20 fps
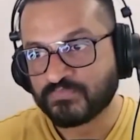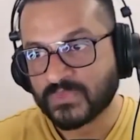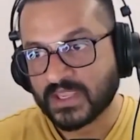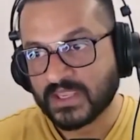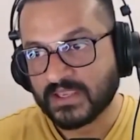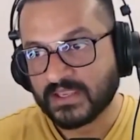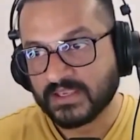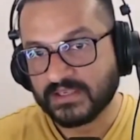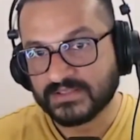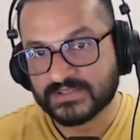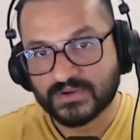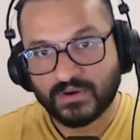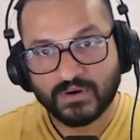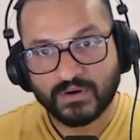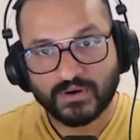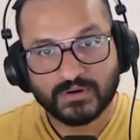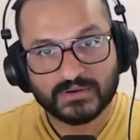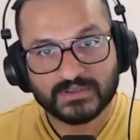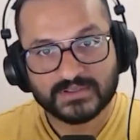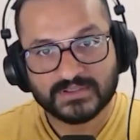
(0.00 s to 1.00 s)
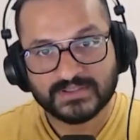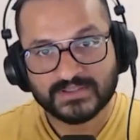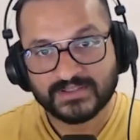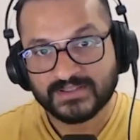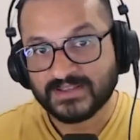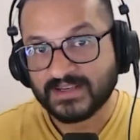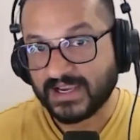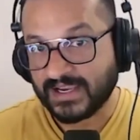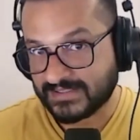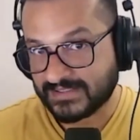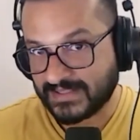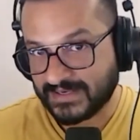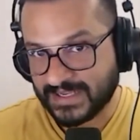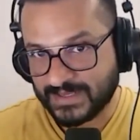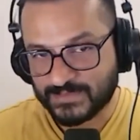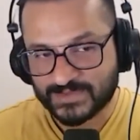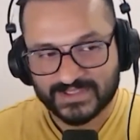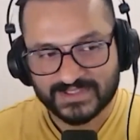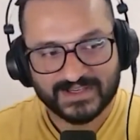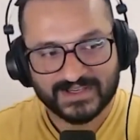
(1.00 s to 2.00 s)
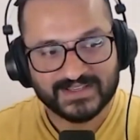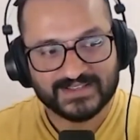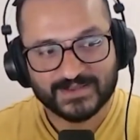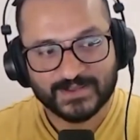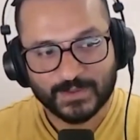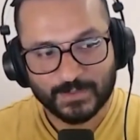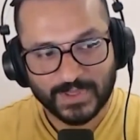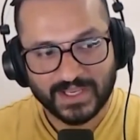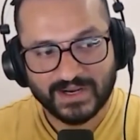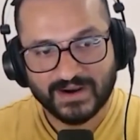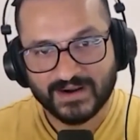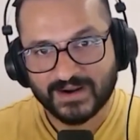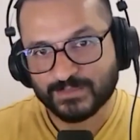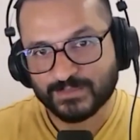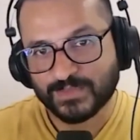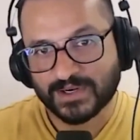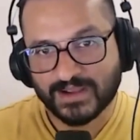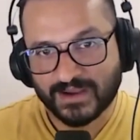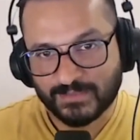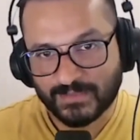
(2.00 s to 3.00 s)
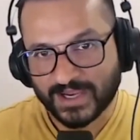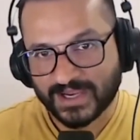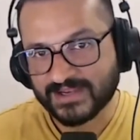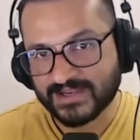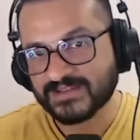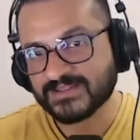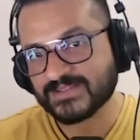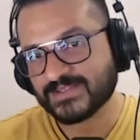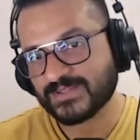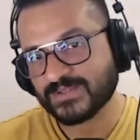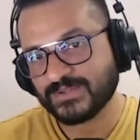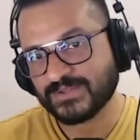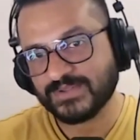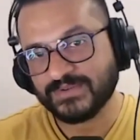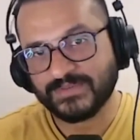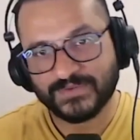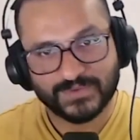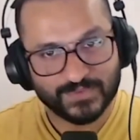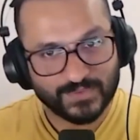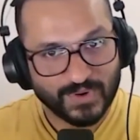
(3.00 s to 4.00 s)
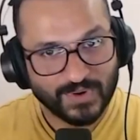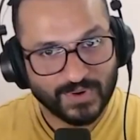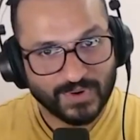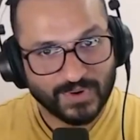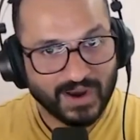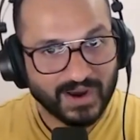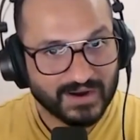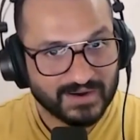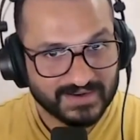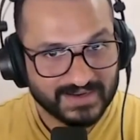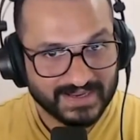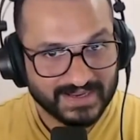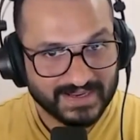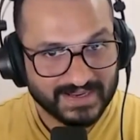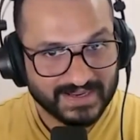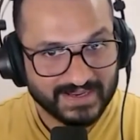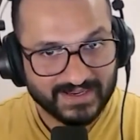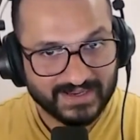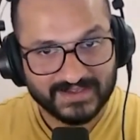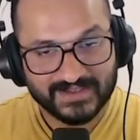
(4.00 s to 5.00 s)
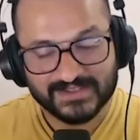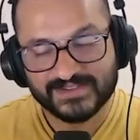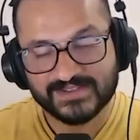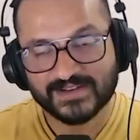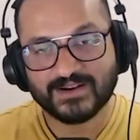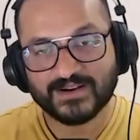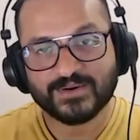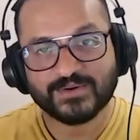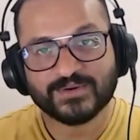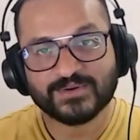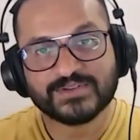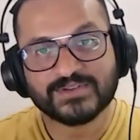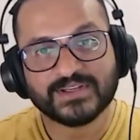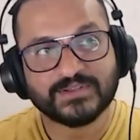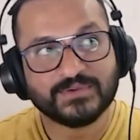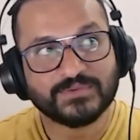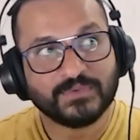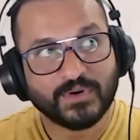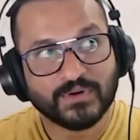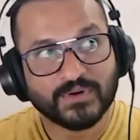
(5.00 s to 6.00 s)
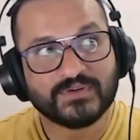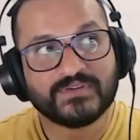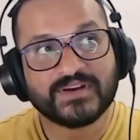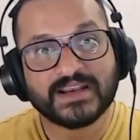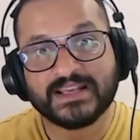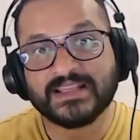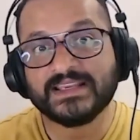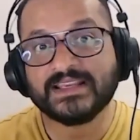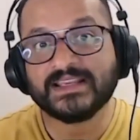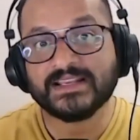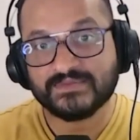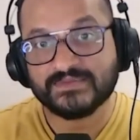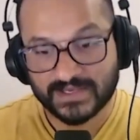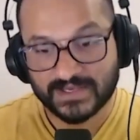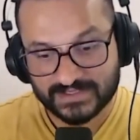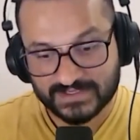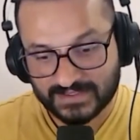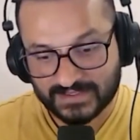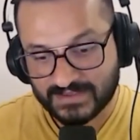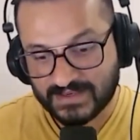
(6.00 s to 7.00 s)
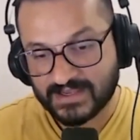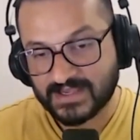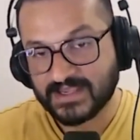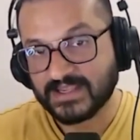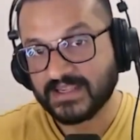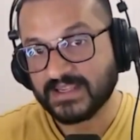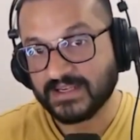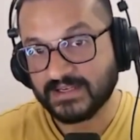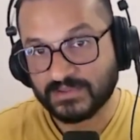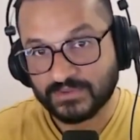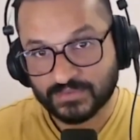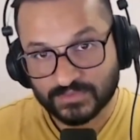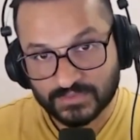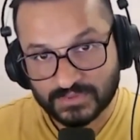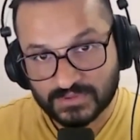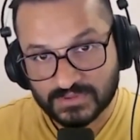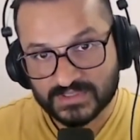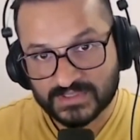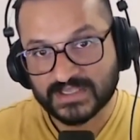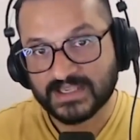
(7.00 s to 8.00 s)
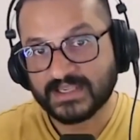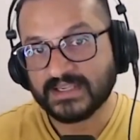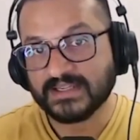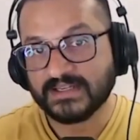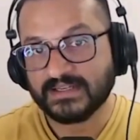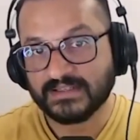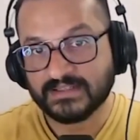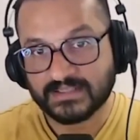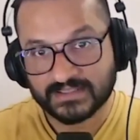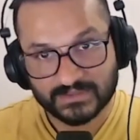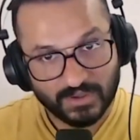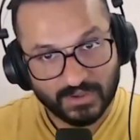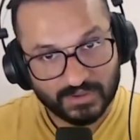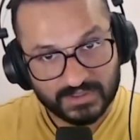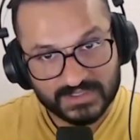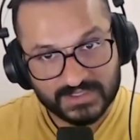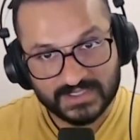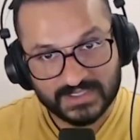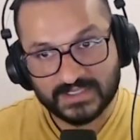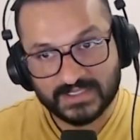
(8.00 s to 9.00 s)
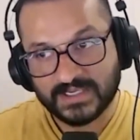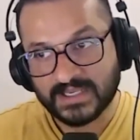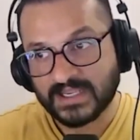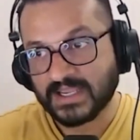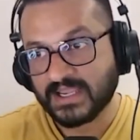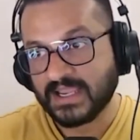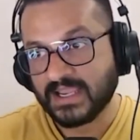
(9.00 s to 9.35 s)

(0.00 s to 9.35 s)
It's called, as the name suggests, Mera Number Kab Aayega. So if you are a digital coach and you've already invested in tools, in technology,